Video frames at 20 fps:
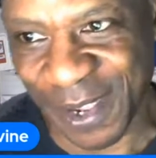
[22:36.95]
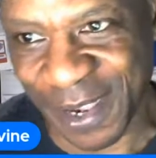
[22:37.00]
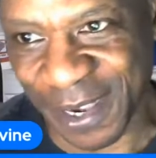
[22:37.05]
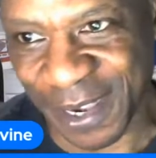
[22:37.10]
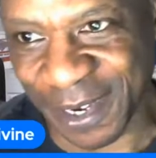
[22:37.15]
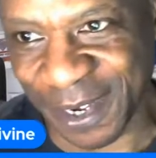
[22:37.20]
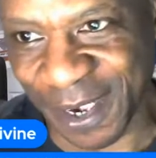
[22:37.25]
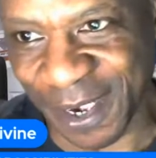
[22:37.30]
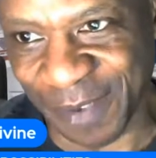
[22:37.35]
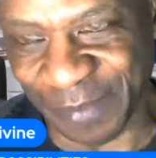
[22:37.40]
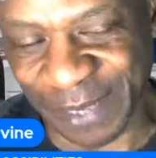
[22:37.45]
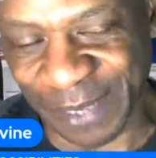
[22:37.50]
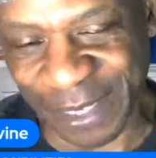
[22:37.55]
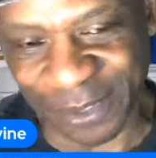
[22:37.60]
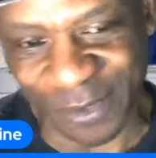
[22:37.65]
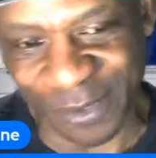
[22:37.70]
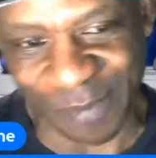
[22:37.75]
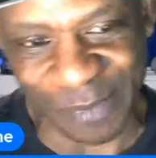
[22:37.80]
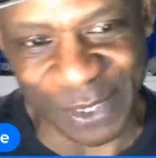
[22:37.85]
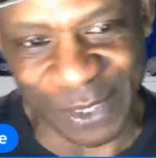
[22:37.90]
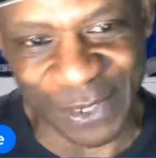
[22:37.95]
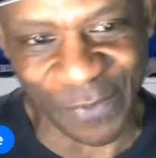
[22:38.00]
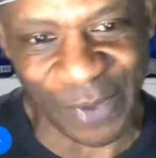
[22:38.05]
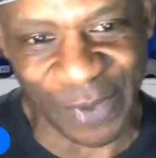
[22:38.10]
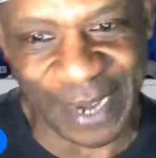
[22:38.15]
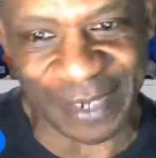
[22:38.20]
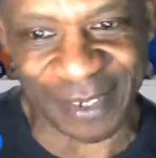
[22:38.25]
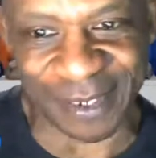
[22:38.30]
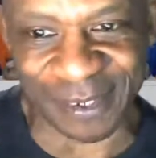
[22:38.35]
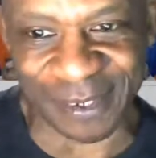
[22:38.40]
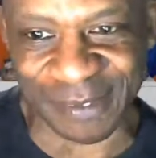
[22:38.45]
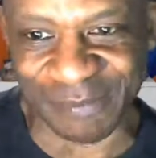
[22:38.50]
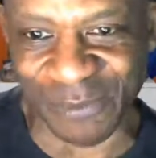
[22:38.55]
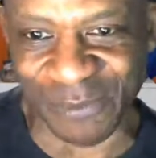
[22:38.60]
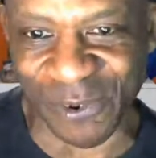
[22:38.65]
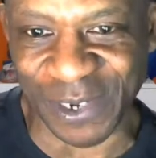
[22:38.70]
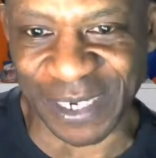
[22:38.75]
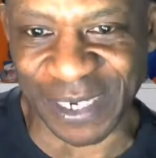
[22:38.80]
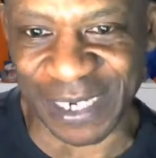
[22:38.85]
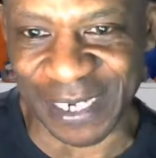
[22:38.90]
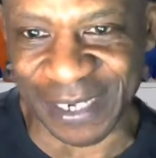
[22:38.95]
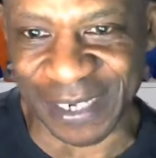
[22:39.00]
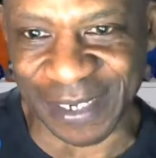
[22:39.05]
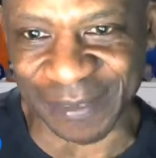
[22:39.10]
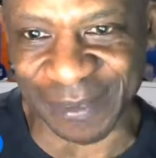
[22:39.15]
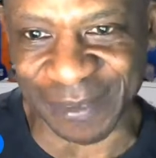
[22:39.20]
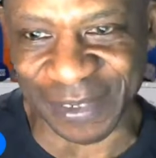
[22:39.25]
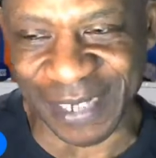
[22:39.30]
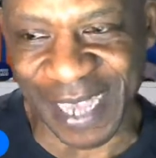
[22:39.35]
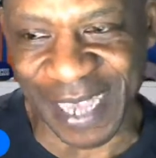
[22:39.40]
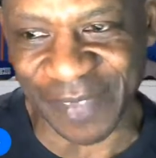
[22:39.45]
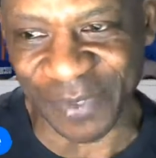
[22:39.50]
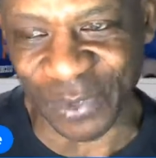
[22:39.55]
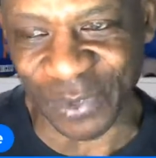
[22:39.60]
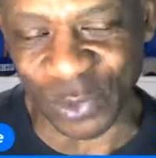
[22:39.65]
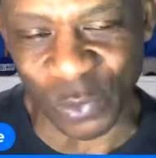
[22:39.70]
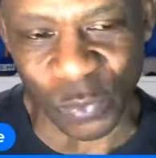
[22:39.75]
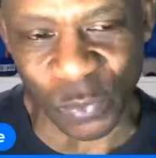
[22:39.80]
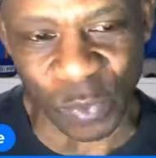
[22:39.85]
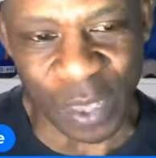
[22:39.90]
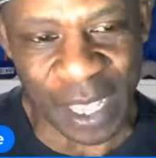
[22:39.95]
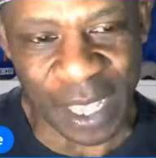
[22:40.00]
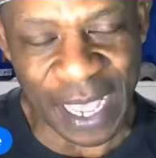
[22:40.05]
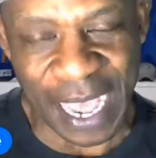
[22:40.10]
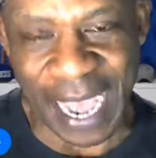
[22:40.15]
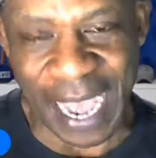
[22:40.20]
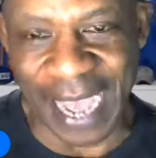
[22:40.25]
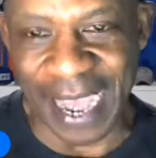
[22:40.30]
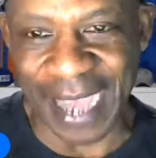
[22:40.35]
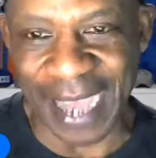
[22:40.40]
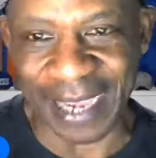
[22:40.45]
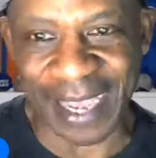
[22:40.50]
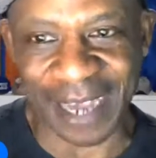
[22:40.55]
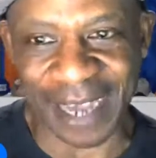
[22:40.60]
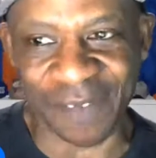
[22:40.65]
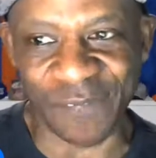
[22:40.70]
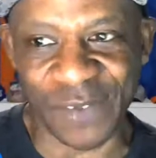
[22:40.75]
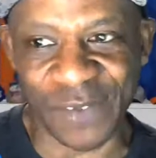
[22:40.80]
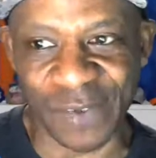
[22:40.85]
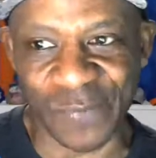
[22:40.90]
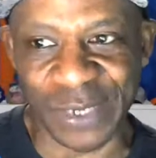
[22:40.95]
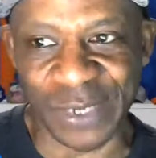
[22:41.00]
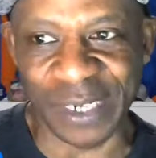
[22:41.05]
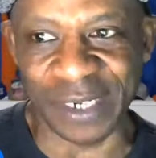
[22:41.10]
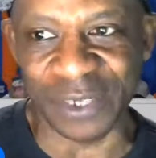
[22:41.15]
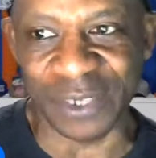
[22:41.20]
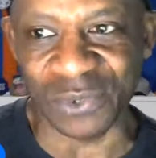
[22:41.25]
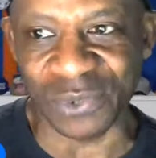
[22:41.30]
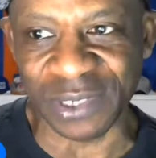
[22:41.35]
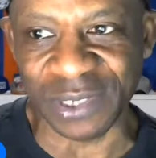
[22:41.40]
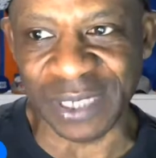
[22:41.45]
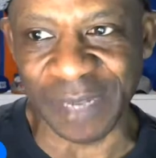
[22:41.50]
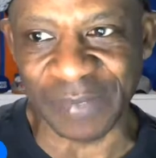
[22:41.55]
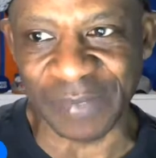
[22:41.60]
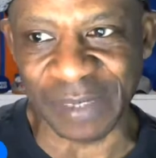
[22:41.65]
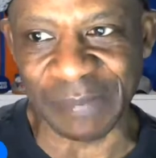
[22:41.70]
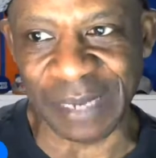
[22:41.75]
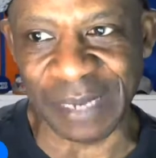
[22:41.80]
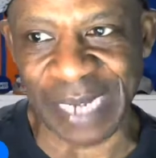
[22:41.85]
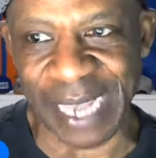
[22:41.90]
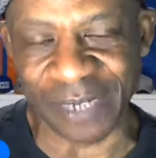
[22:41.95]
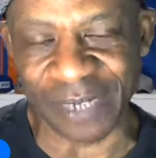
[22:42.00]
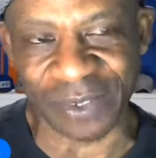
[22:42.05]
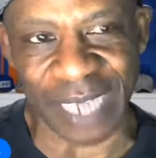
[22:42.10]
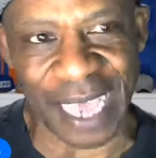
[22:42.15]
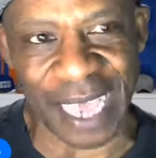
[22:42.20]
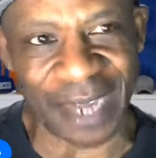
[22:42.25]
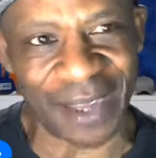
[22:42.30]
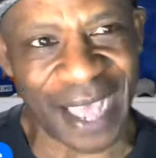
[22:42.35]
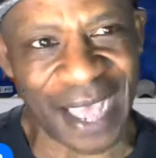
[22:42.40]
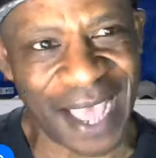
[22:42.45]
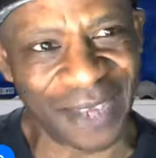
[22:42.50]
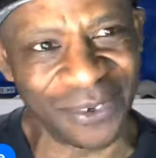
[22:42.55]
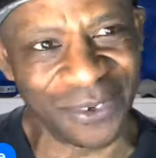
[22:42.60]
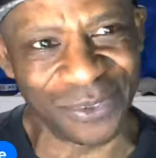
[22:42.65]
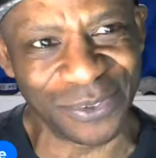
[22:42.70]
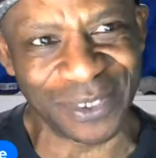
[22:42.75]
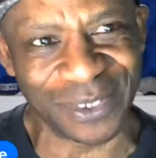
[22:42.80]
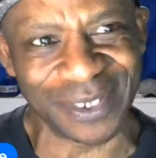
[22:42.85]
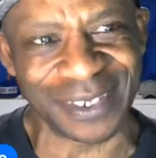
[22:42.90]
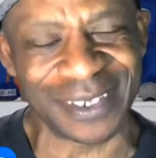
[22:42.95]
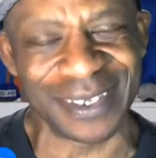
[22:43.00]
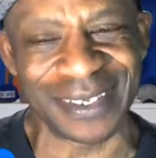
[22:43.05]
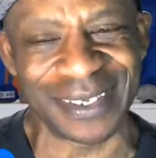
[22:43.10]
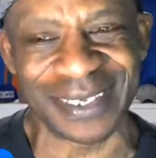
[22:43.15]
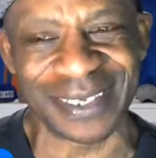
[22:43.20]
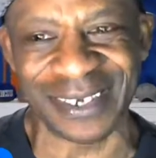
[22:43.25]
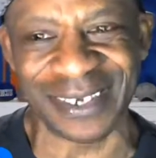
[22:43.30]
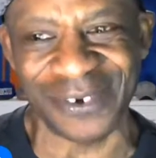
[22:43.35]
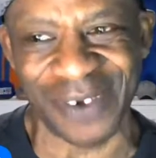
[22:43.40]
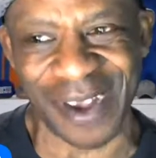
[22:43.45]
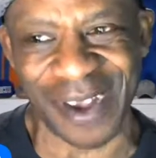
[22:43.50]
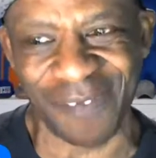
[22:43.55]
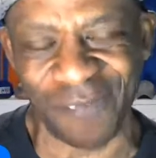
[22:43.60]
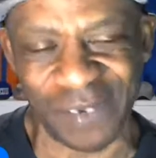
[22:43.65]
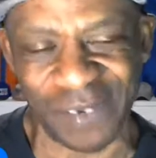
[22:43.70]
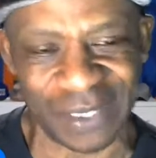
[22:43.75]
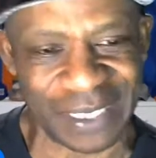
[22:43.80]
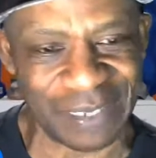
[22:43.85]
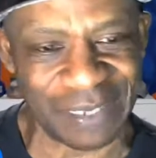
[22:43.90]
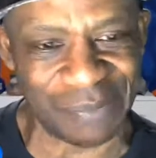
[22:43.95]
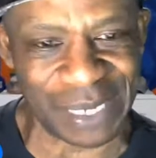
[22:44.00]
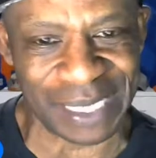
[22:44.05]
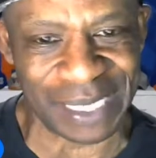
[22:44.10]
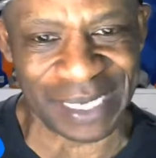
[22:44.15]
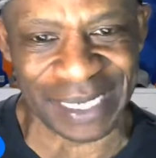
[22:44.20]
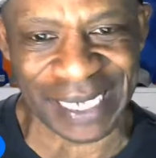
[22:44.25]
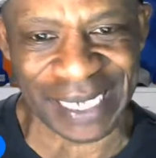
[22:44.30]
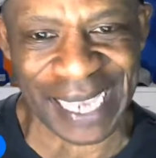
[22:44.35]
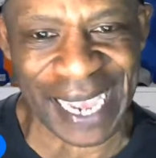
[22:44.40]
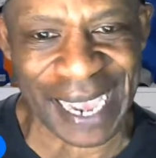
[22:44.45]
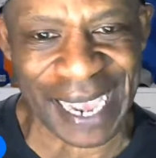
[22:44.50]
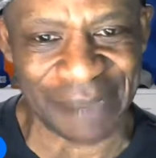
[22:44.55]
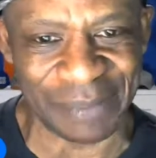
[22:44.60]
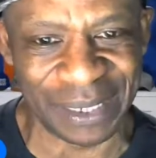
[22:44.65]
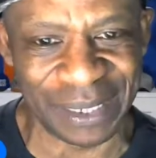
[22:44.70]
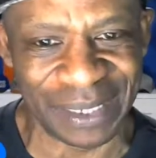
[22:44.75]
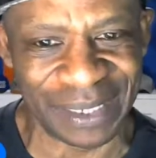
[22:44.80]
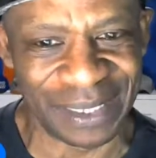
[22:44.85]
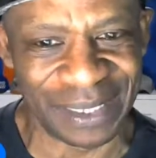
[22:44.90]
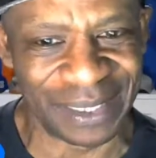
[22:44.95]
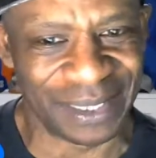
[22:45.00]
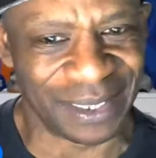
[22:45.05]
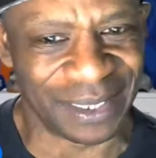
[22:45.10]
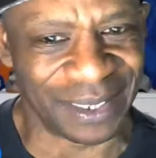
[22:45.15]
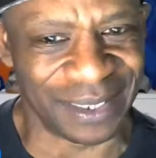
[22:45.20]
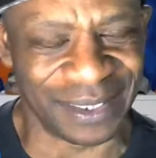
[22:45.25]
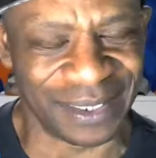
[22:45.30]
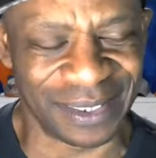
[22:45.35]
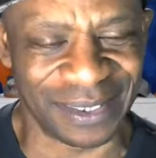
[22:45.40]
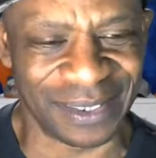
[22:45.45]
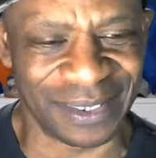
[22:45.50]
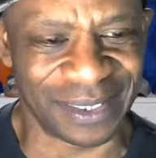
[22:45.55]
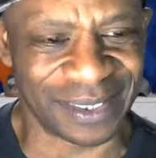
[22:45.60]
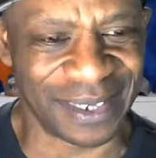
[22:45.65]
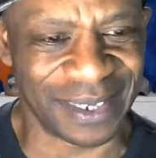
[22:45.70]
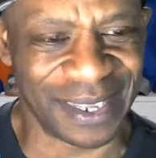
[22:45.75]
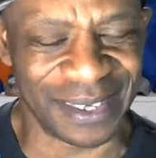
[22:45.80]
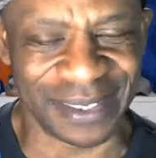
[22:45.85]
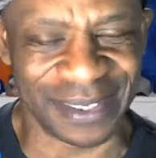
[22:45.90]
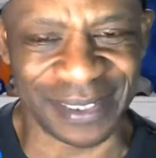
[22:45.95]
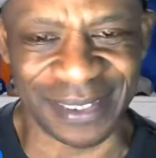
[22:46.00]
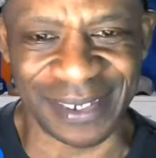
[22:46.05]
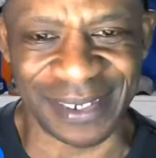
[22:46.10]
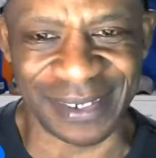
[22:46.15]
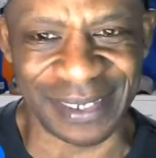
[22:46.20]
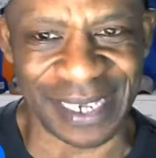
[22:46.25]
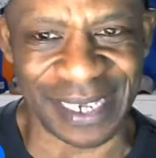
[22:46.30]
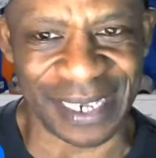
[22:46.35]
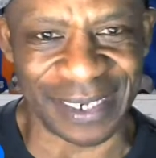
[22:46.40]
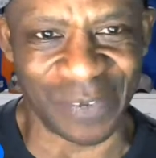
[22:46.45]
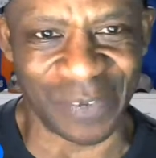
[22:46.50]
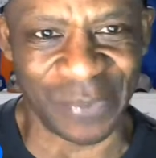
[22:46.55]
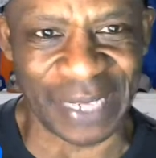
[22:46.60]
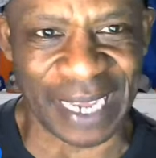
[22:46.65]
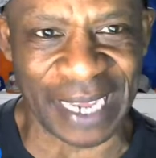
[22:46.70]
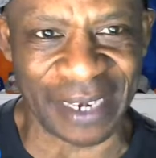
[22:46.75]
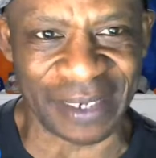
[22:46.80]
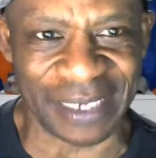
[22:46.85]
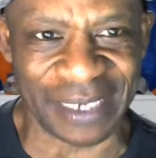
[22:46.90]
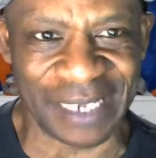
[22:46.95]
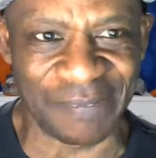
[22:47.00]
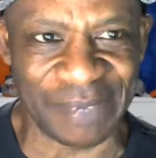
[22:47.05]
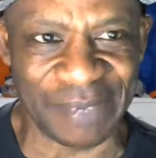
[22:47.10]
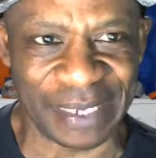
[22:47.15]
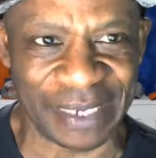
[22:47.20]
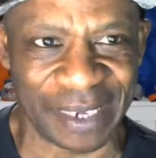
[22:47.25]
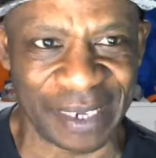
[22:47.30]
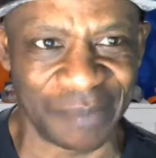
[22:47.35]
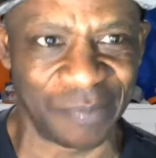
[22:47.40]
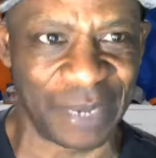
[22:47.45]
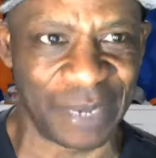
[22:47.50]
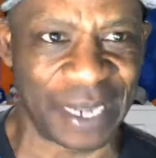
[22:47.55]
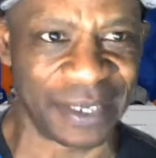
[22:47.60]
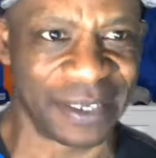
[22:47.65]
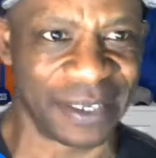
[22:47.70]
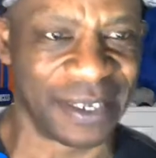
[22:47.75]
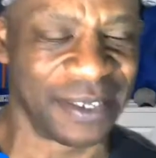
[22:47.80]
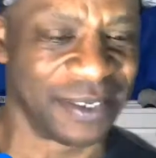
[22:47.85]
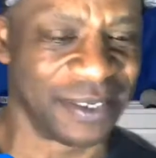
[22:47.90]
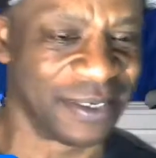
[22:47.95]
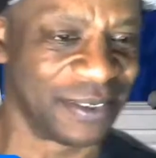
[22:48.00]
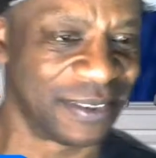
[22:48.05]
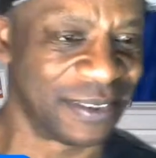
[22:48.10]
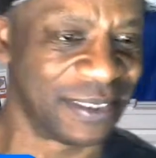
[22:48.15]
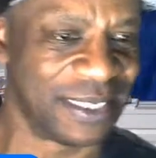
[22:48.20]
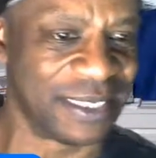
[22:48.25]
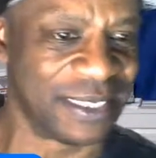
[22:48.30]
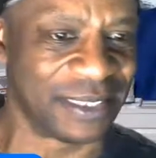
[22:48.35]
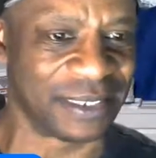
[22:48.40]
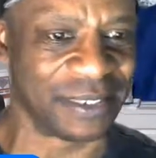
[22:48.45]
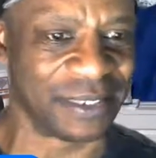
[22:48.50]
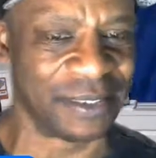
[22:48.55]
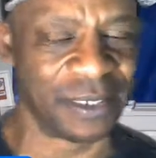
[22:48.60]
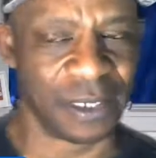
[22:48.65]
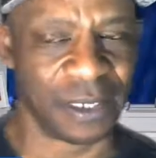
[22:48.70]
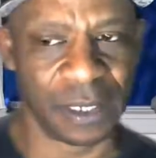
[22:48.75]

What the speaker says: And yeah, it's gonna be crazy this morning, this afternoon. I got a feeling we're gonna do something, man. I don't just see us sitting on that 15 million in cap and just letting it sit there. Then we got to divvy it up at the end of the season.